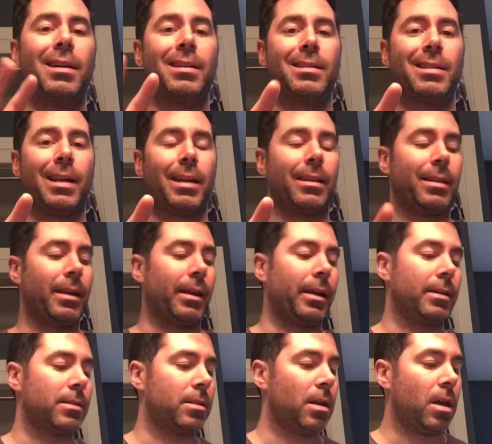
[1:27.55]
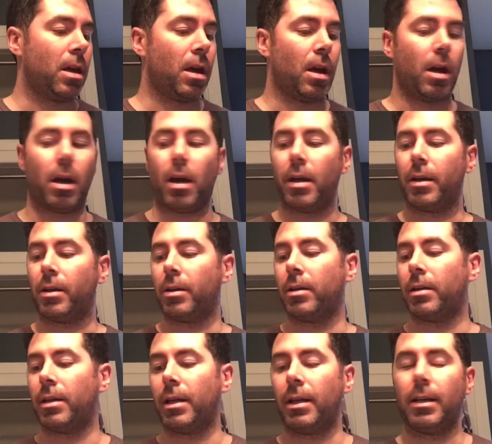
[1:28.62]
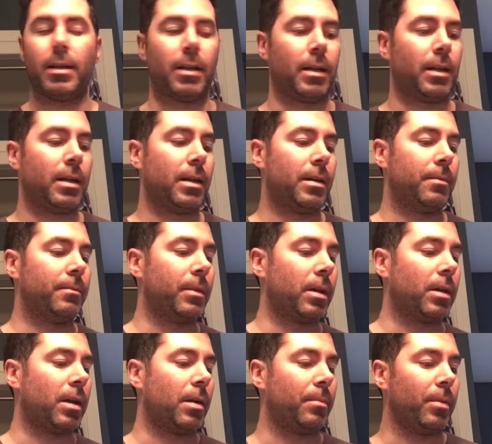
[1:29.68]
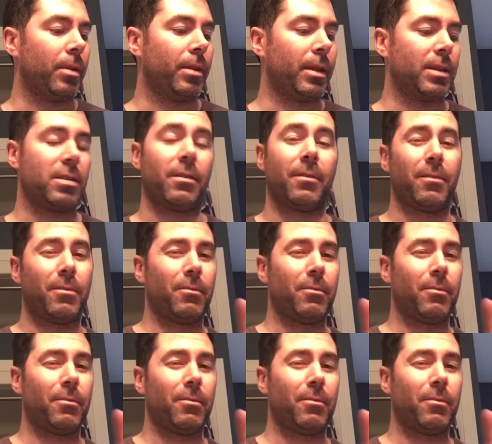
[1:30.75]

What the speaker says: Second thing is you're going to need a couple of things that